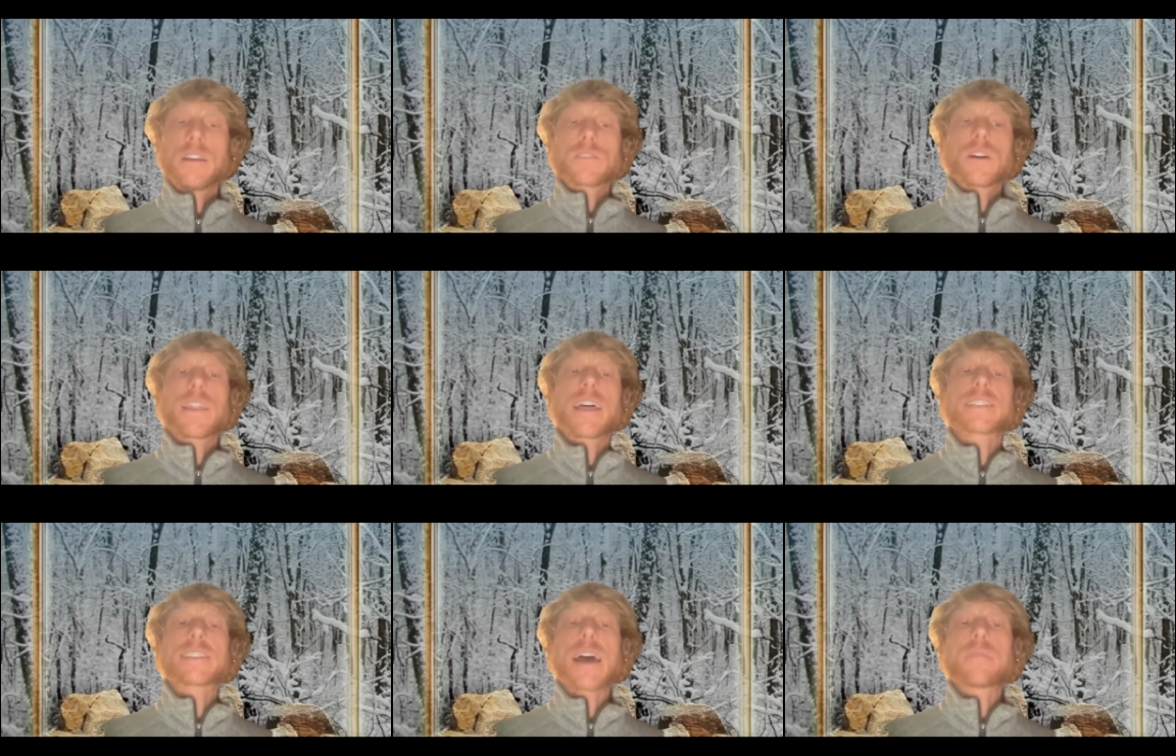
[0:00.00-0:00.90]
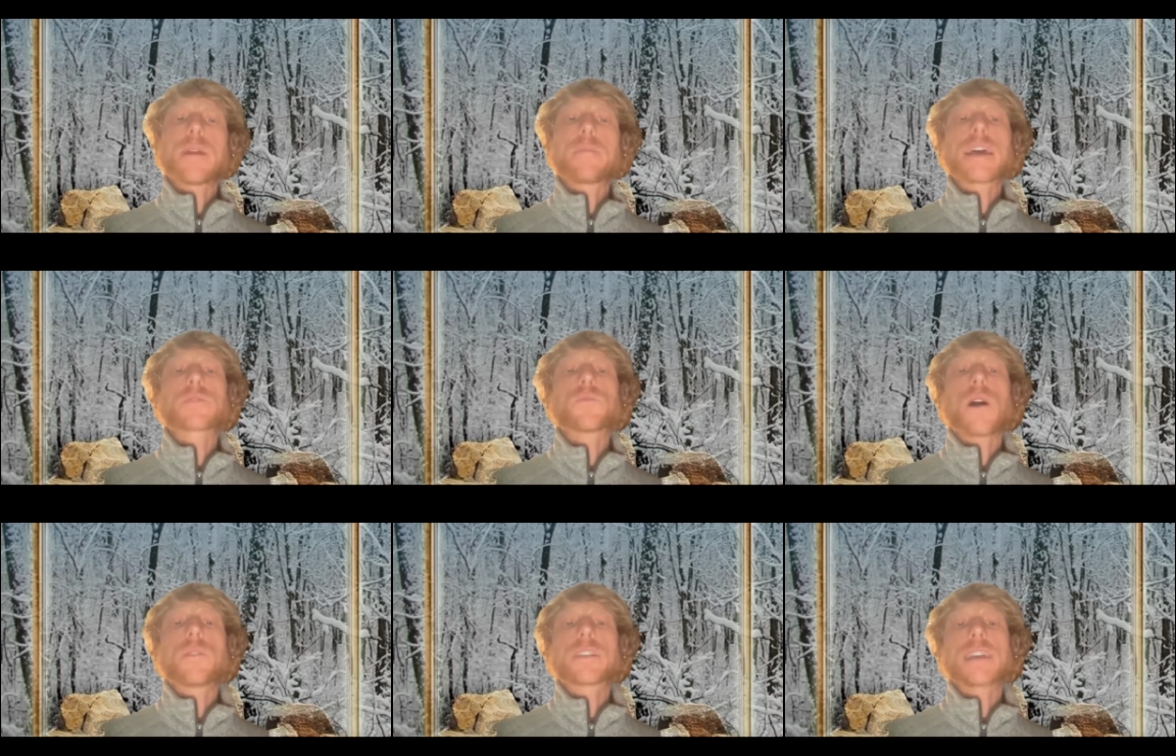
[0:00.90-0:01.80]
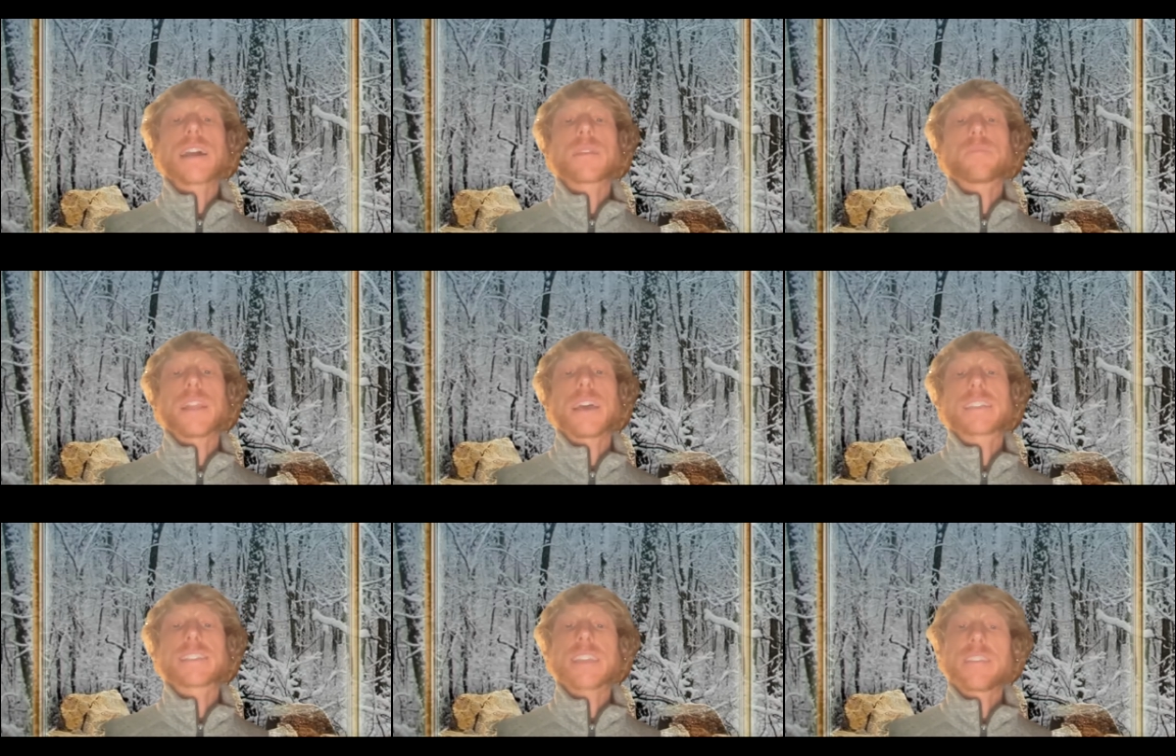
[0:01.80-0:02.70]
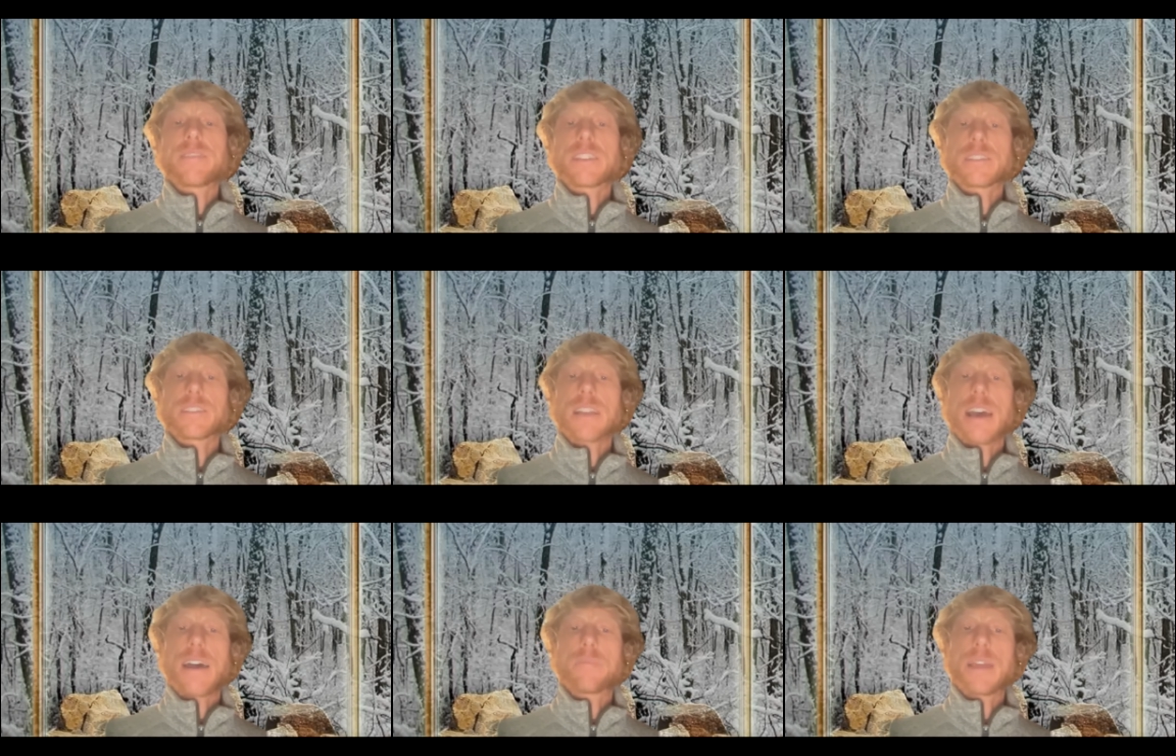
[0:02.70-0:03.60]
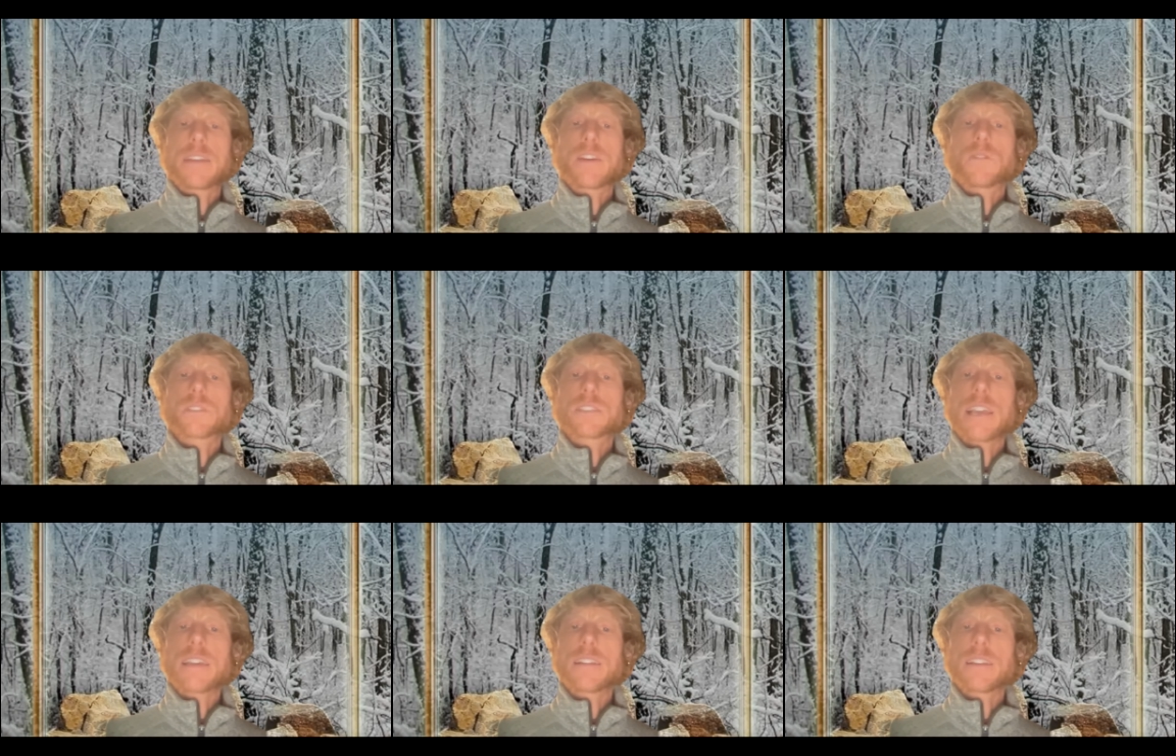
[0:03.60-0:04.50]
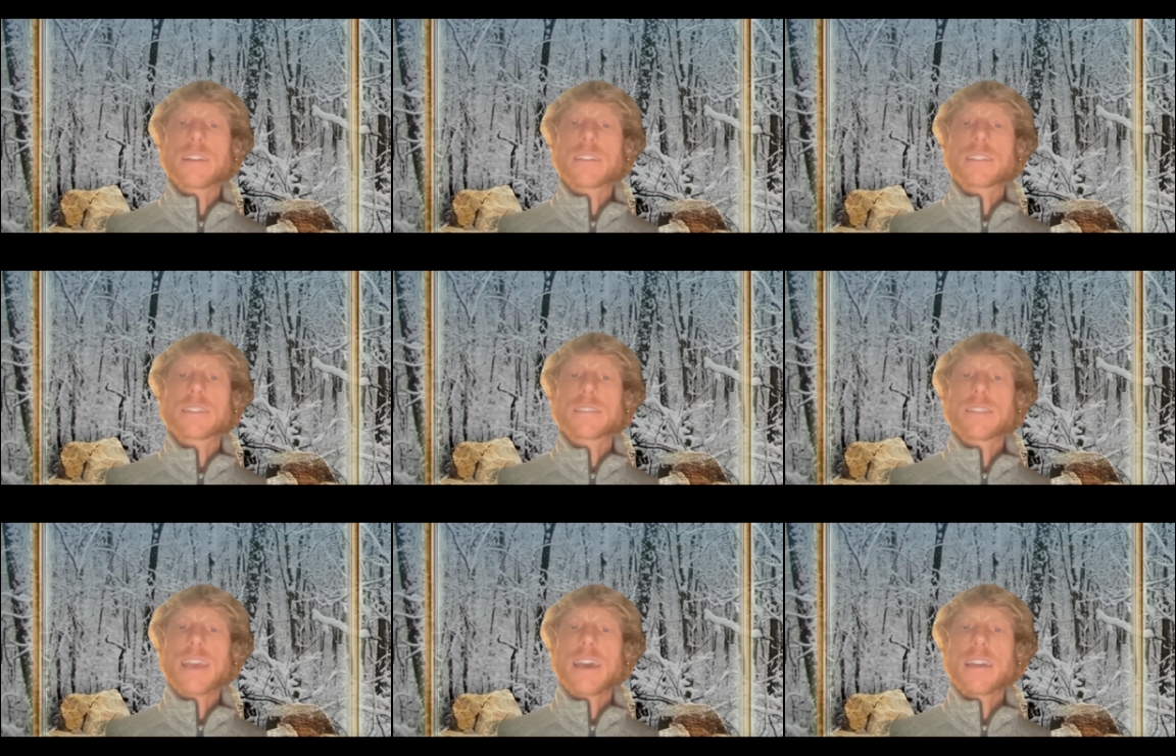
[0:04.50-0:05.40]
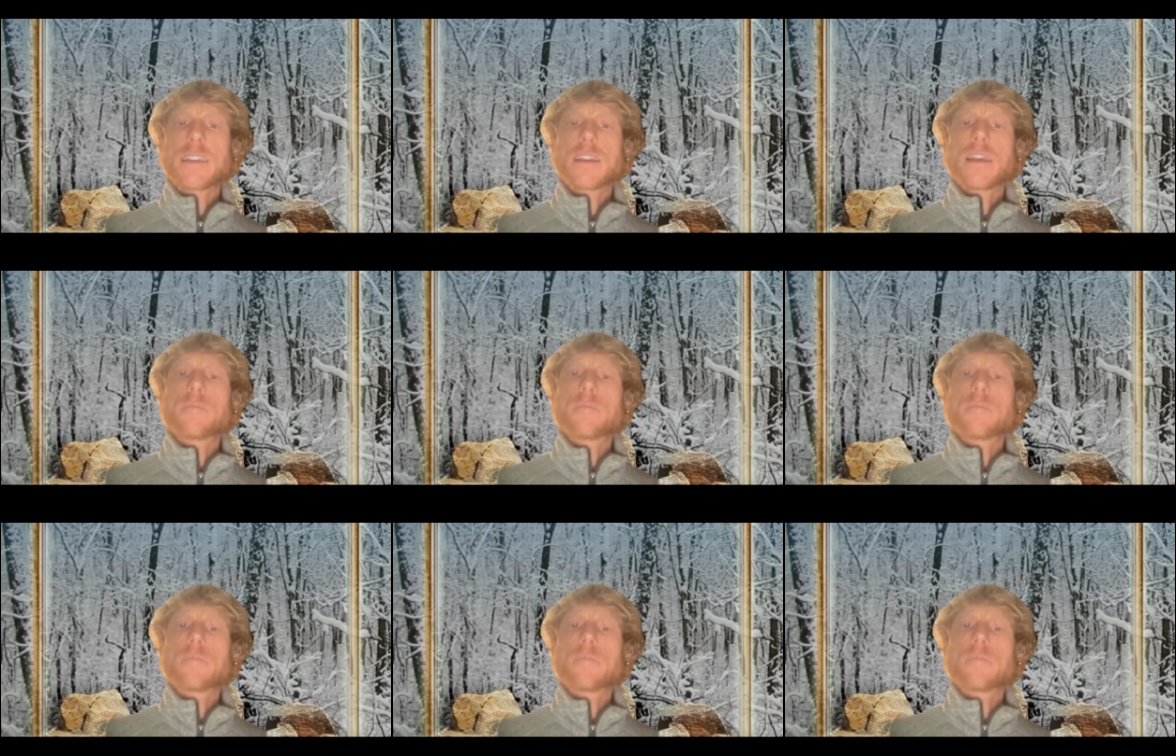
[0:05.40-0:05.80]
So all that aside, maybe that's why we decided to play it safe this time and go secular instead